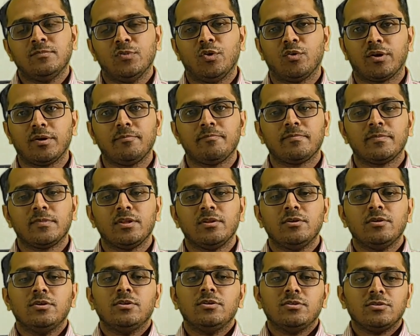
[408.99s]
Okay.
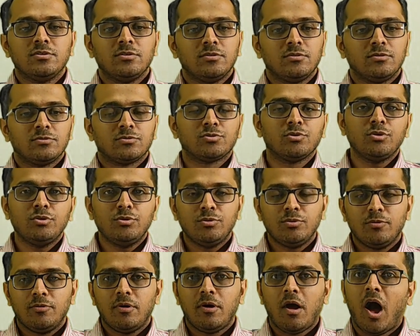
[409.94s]
So
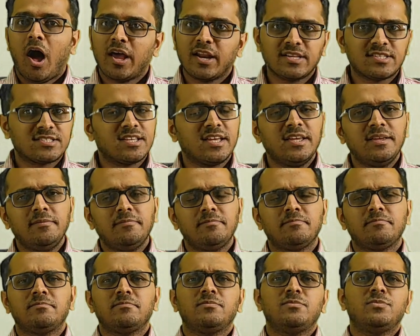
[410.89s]
RSI,
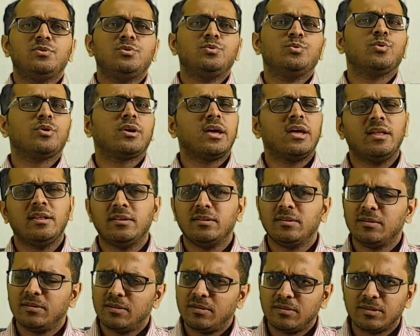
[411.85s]

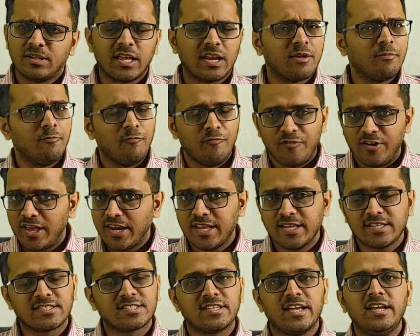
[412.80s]
there are
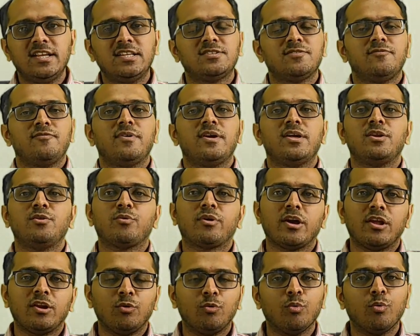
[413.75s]
various sites where you
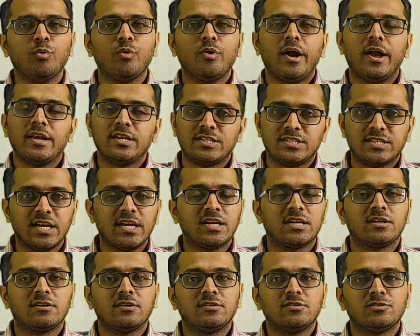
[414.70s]
can go and check
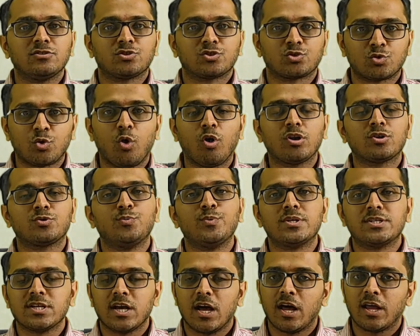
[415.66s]
stocks
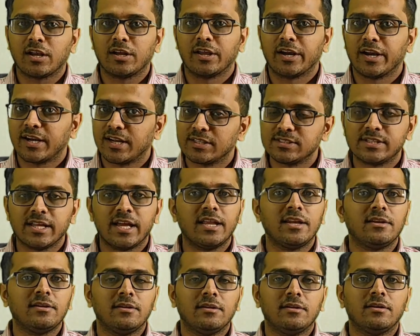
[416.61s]
which are greater
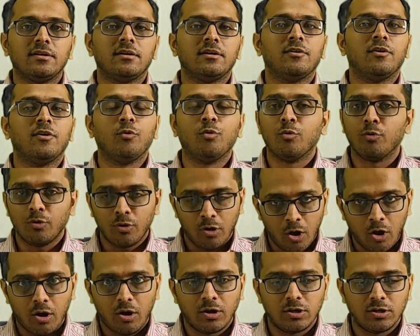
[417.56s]
than,
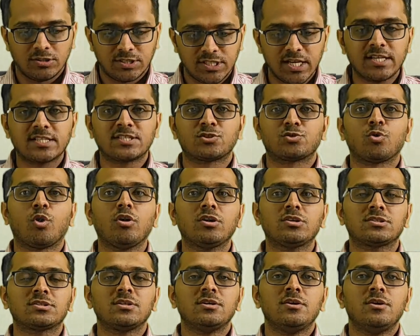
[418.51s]
check
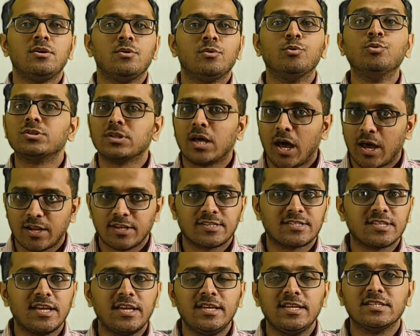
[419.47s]
stocks whose
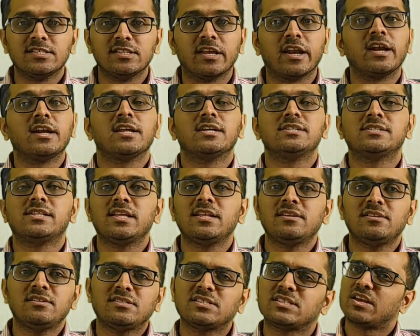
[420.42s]
RSI is greater
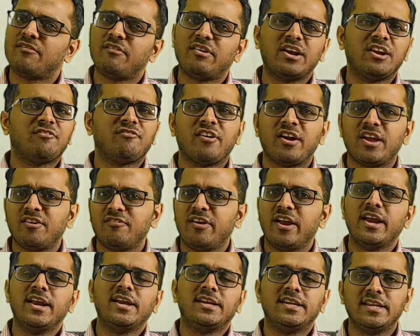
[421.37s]
than 75,
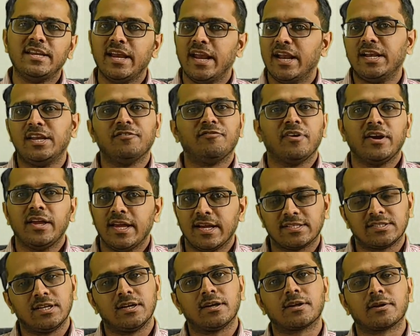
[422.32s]
80, 85,
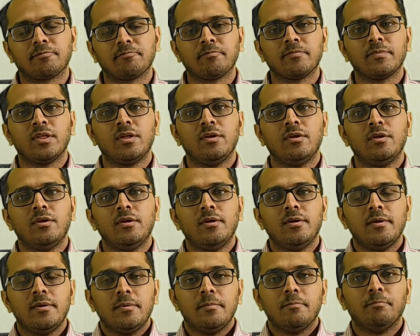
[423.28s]
etc.
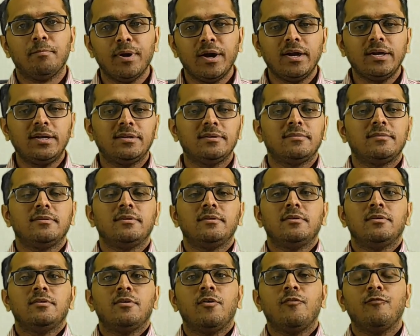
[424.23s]
But
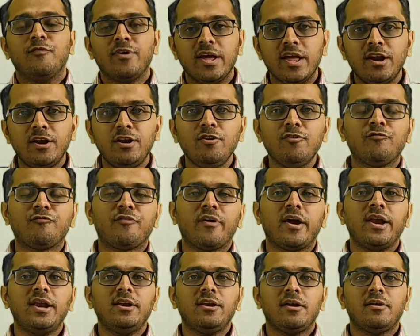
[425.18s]
where do you
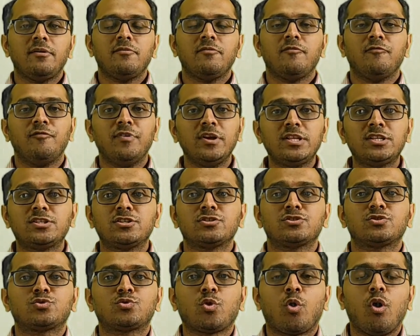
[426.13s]
find which
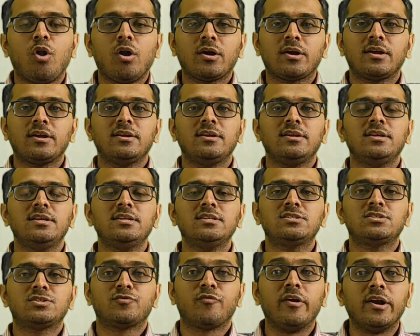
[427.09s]
stock
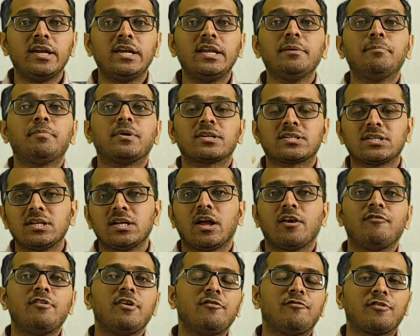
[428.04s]
is 20%
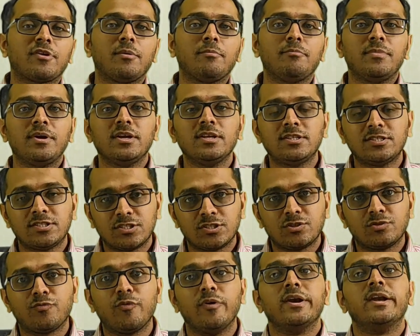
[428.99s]
away from
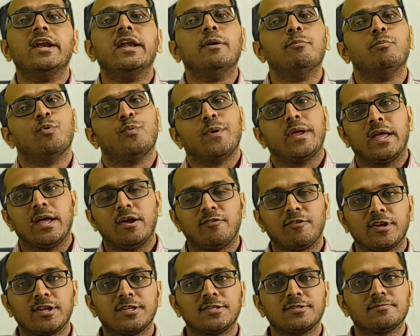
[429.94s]
its 20-day moving
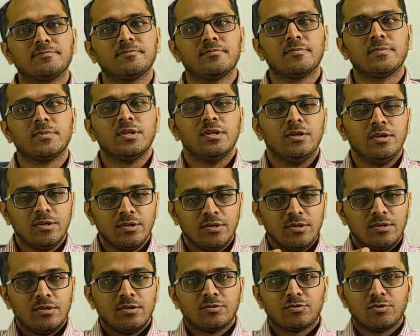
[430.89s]
average?
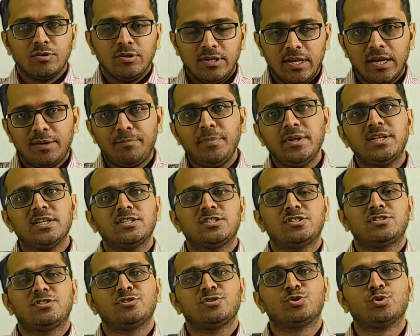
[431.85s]
So let me
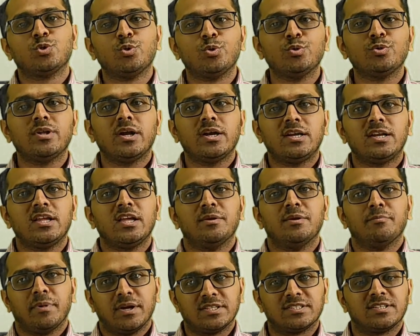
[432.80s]
just show you that
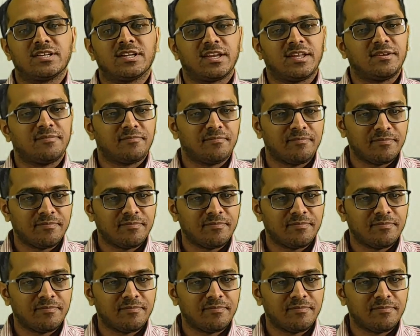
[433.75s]
in my screen.